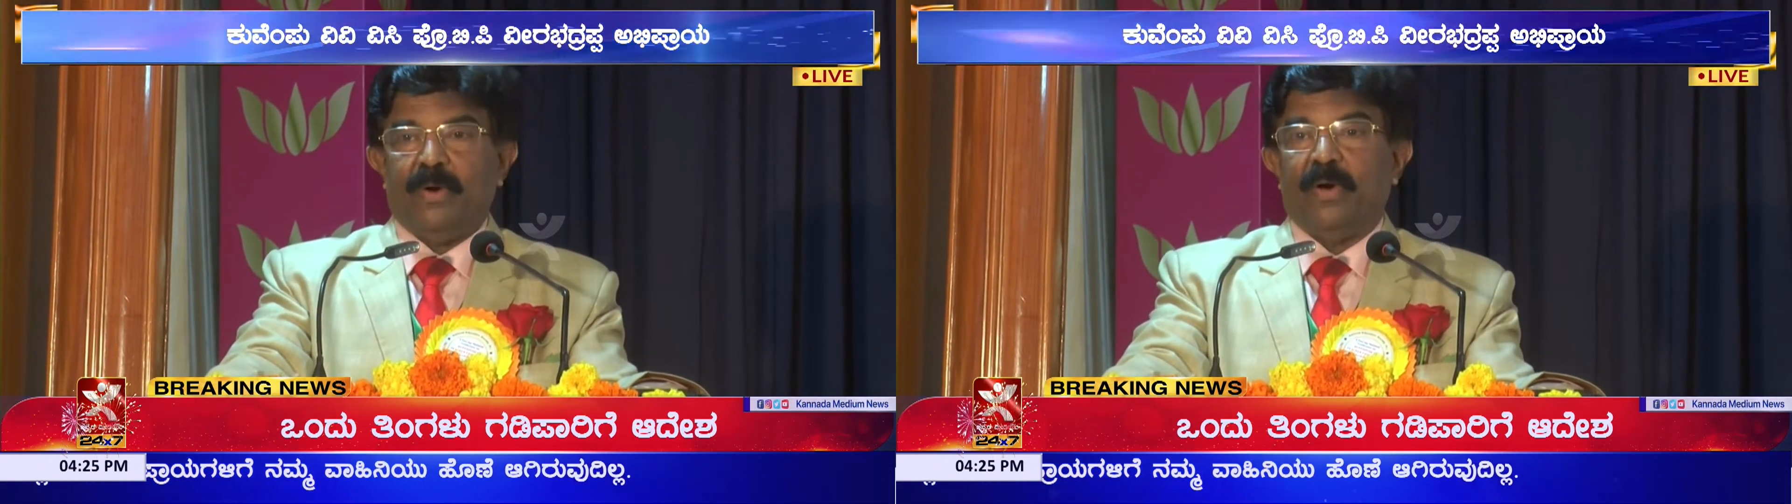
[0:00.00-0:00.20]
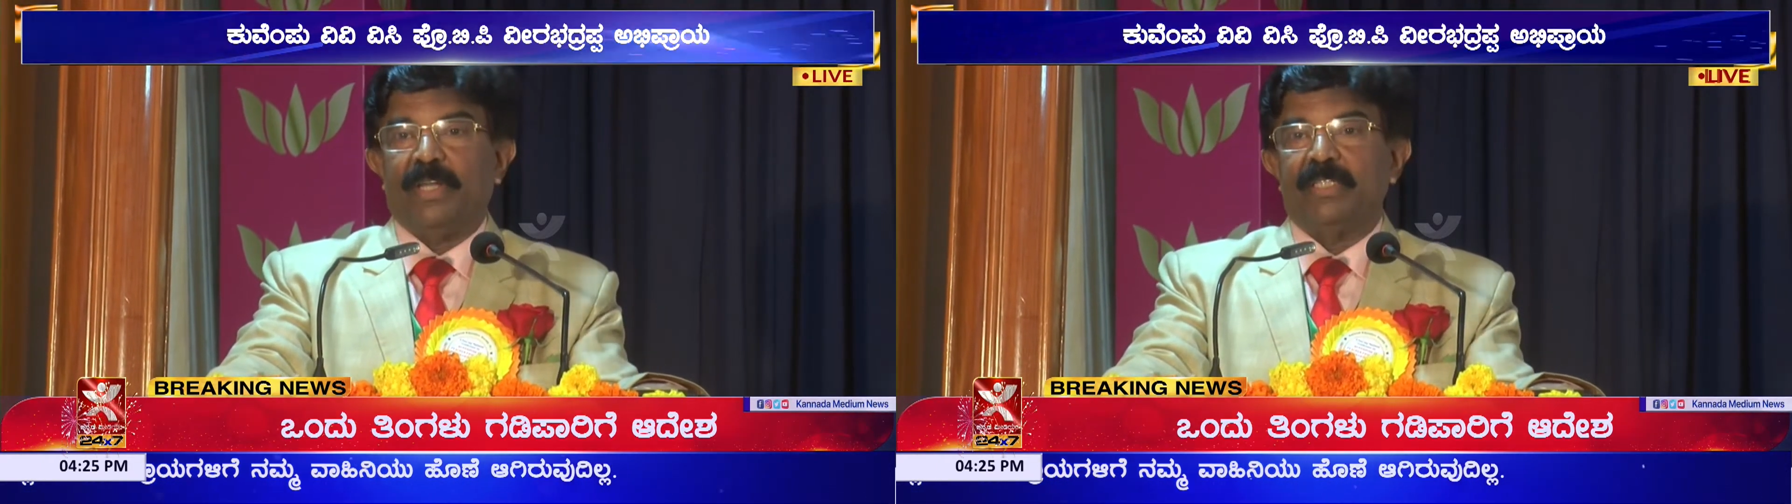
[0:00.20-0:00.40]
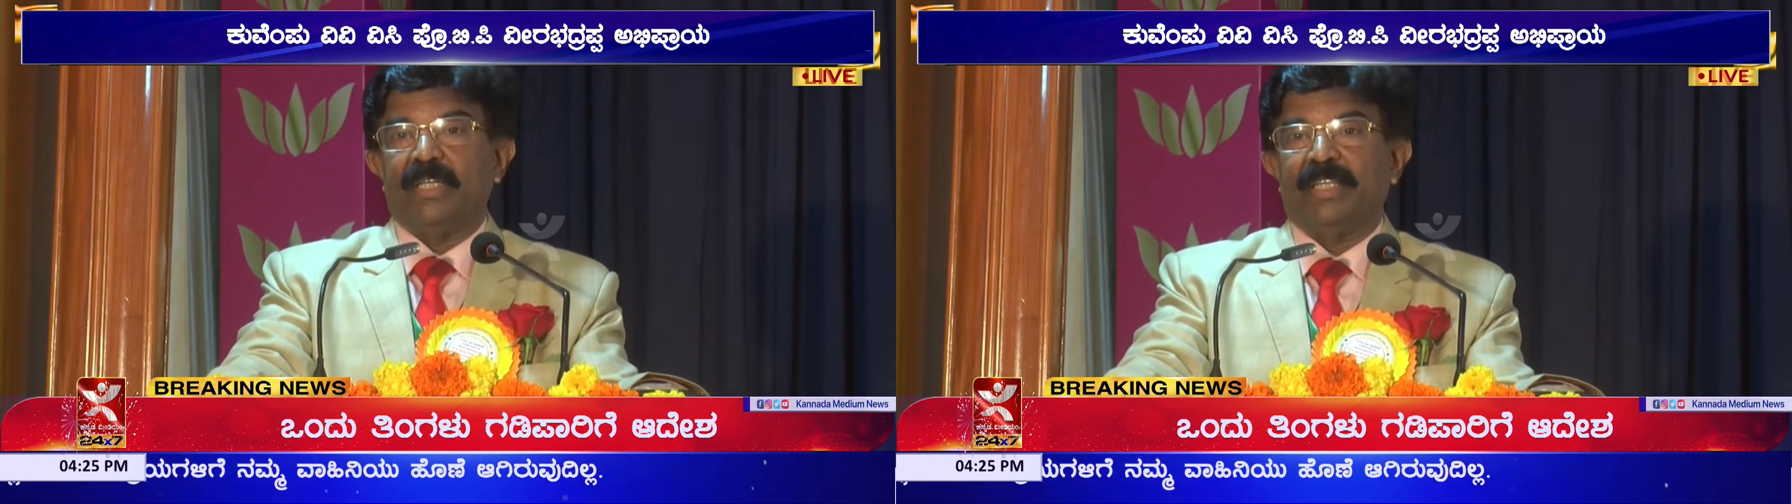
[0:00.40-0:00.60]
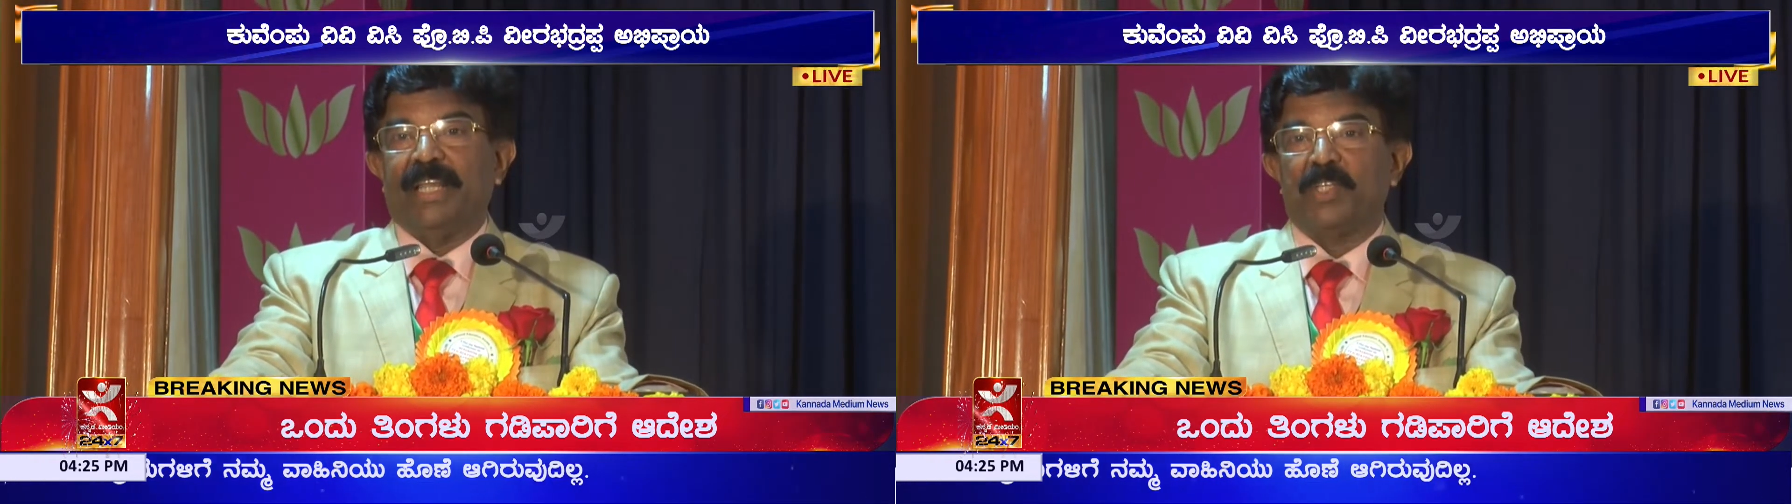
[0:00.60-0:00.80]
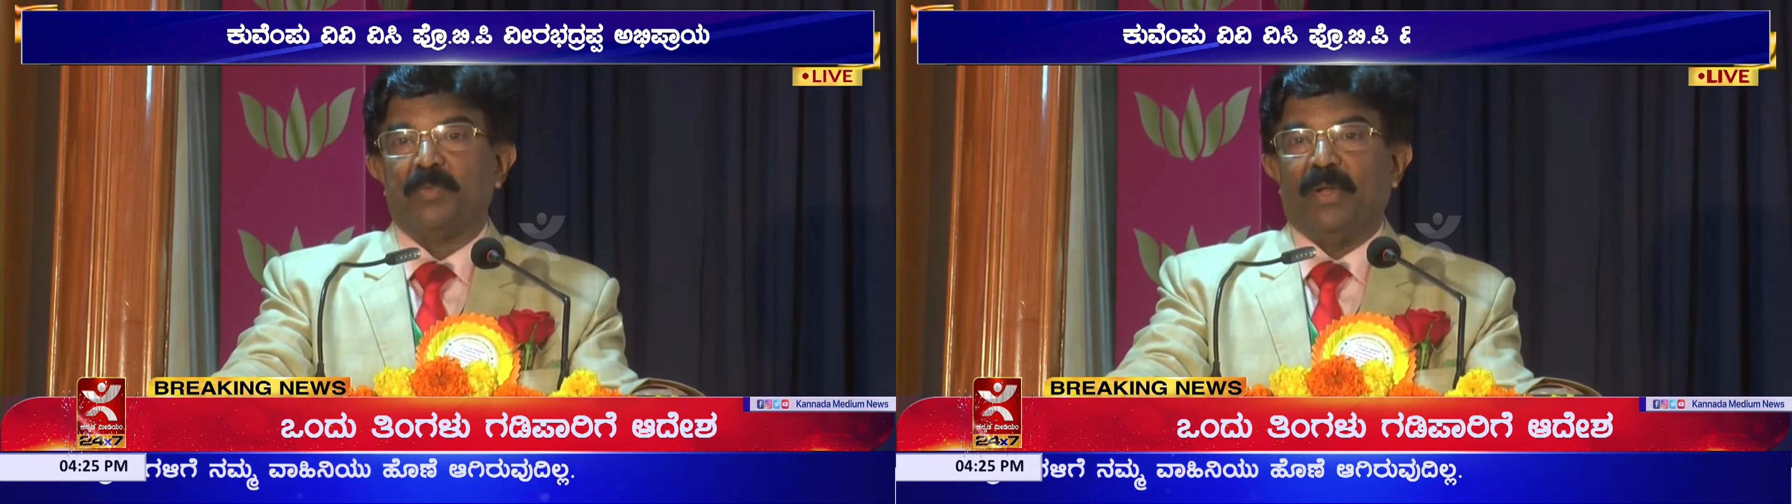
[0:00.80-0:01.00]
Or is it
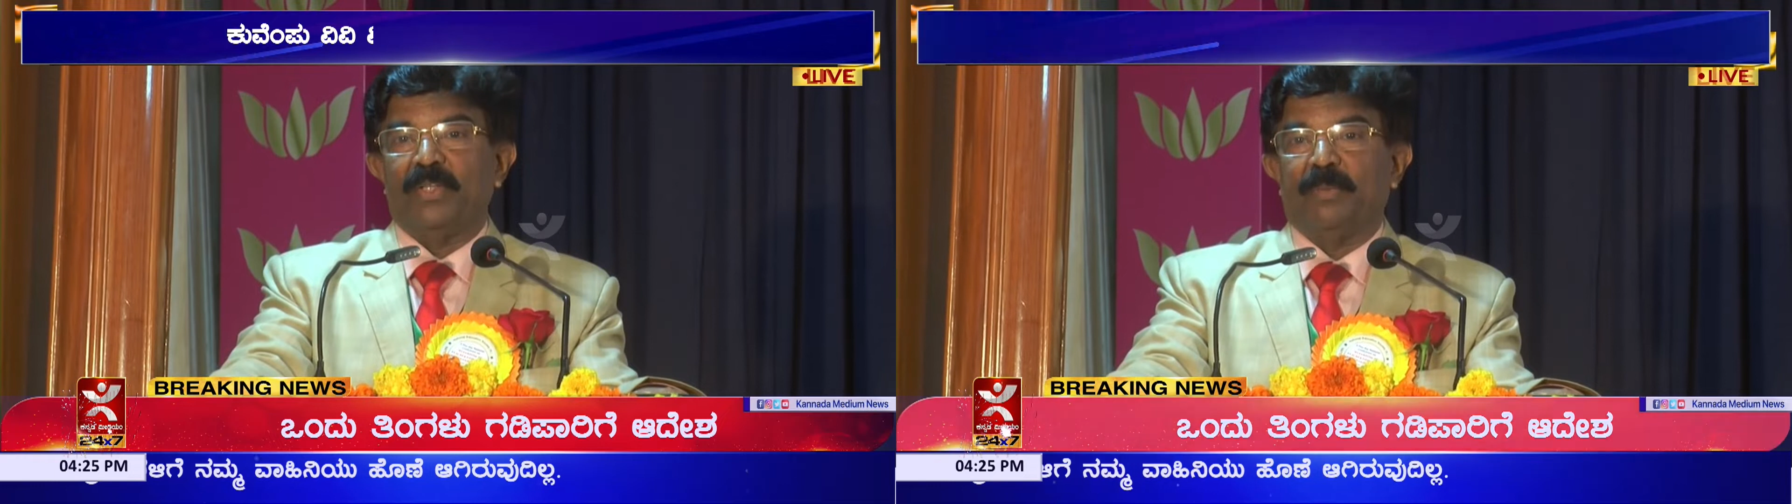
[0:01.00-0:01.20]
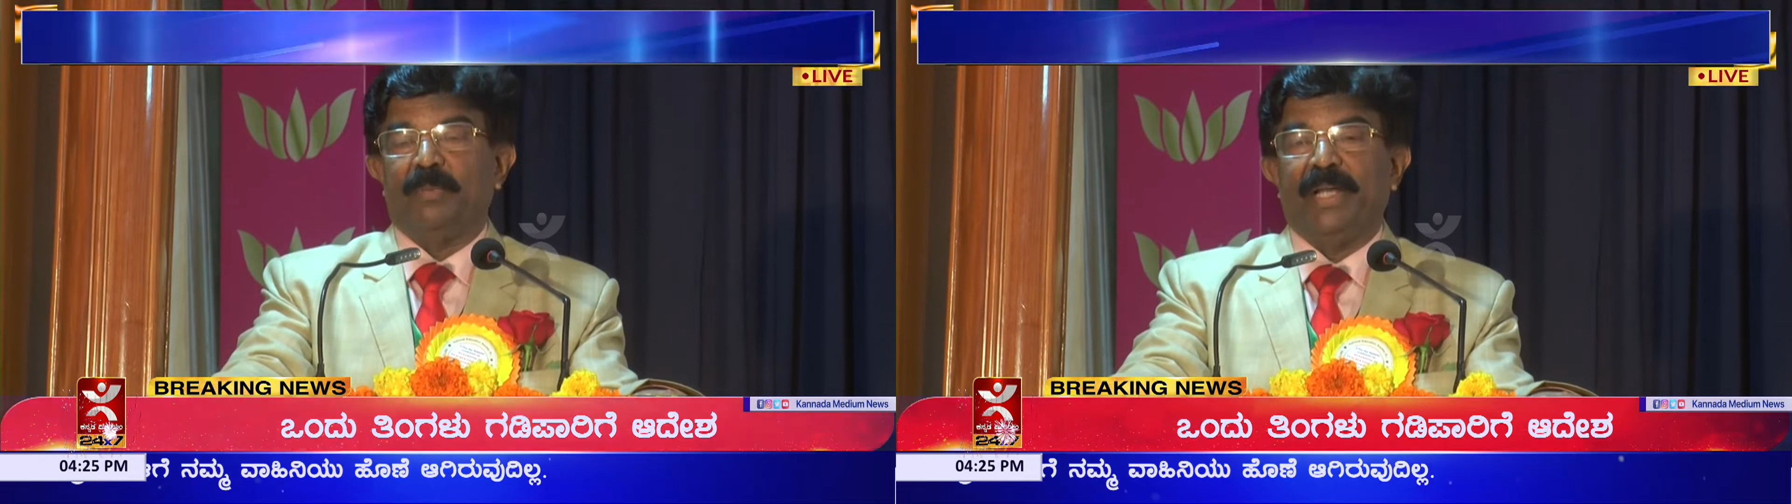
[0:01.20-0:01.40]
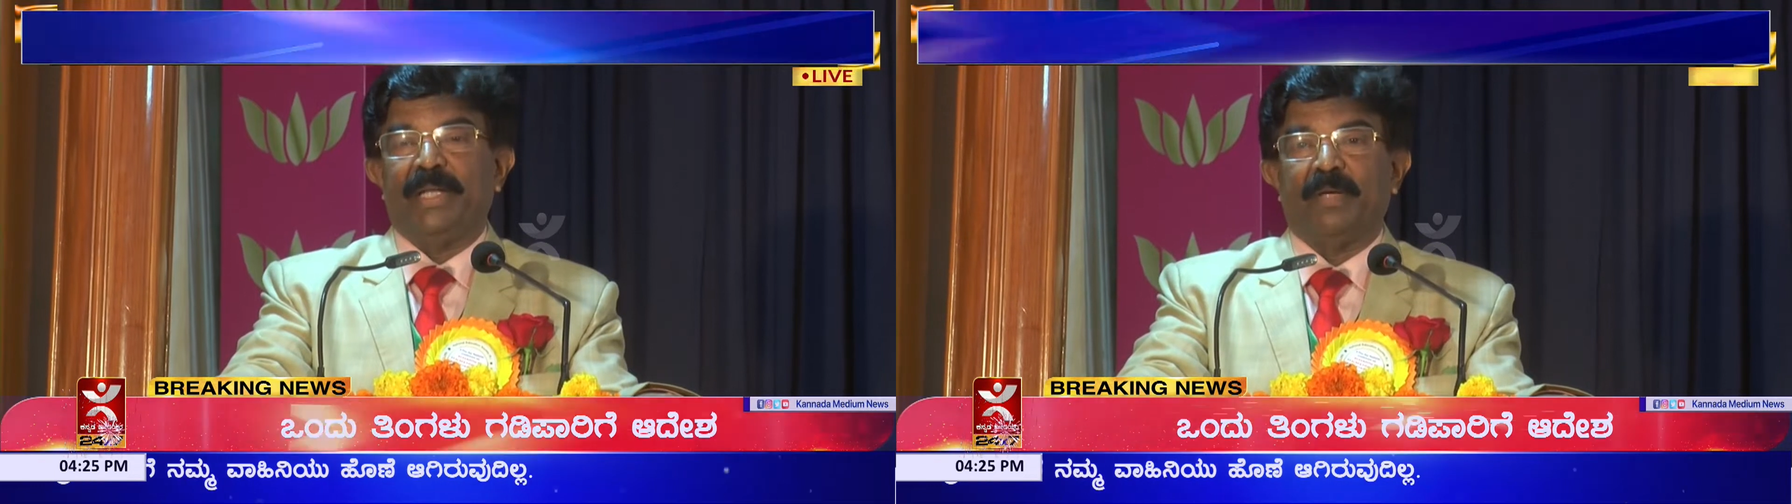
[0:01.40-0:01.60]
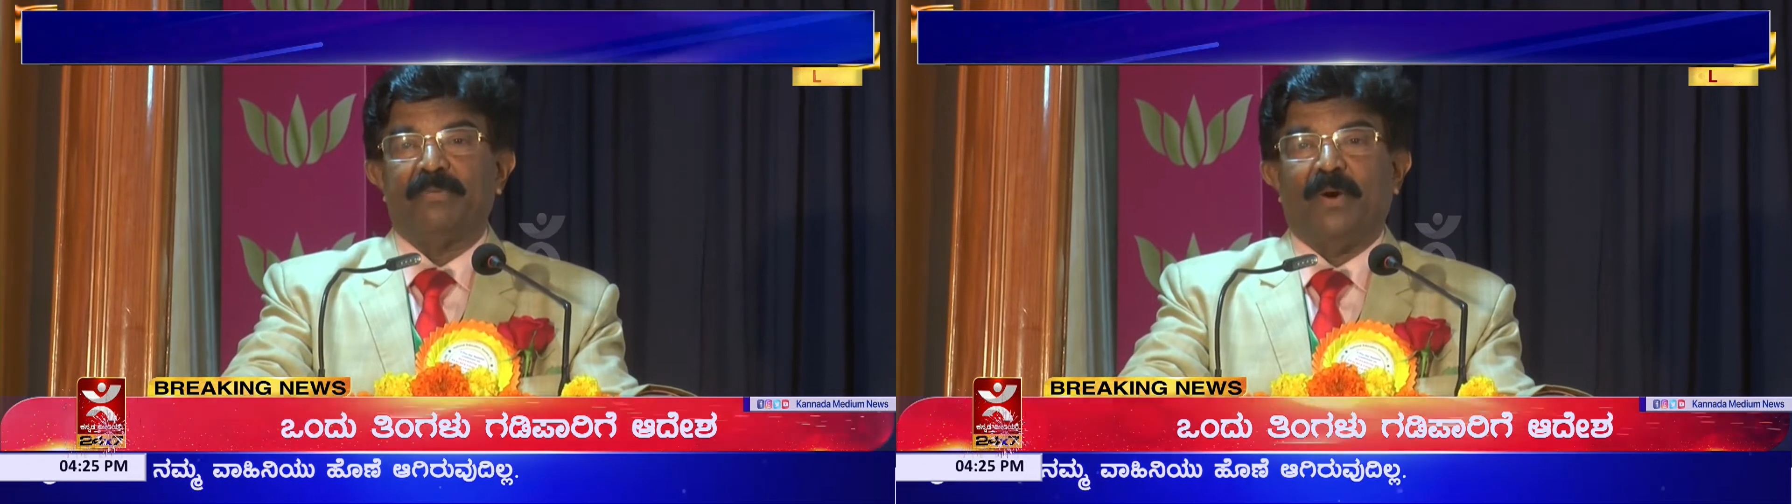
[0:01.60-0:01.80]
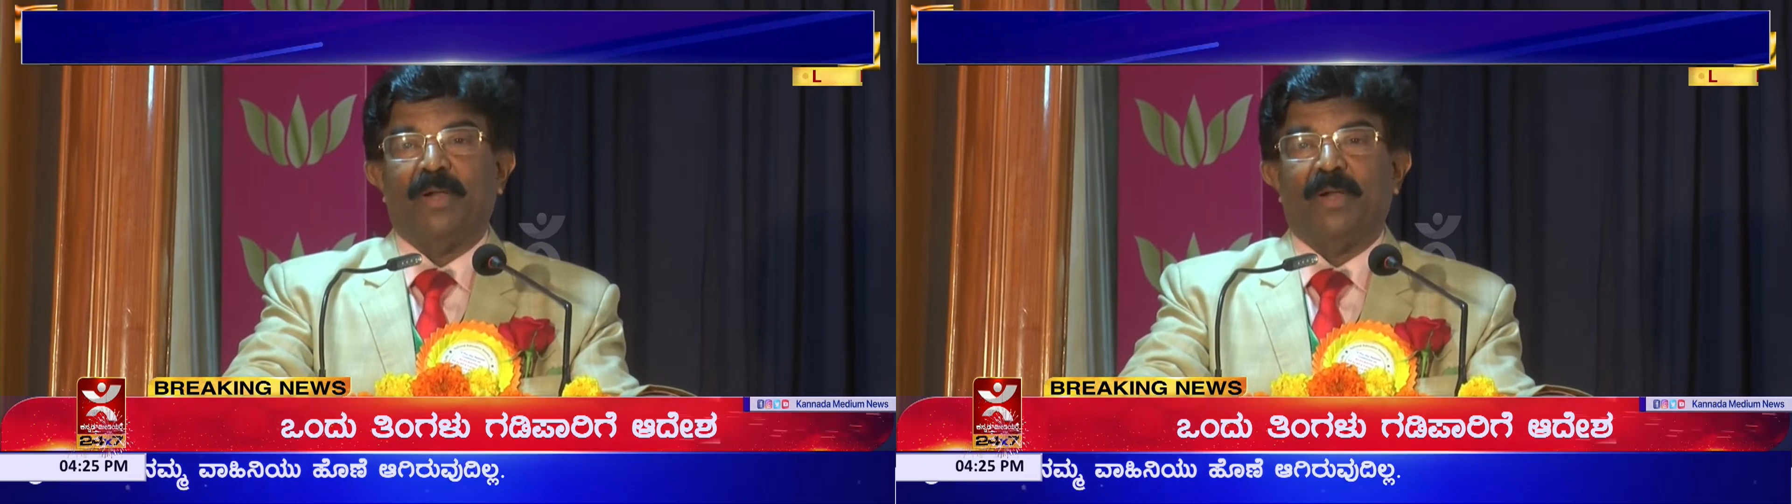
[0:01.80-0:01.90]
the responsibility of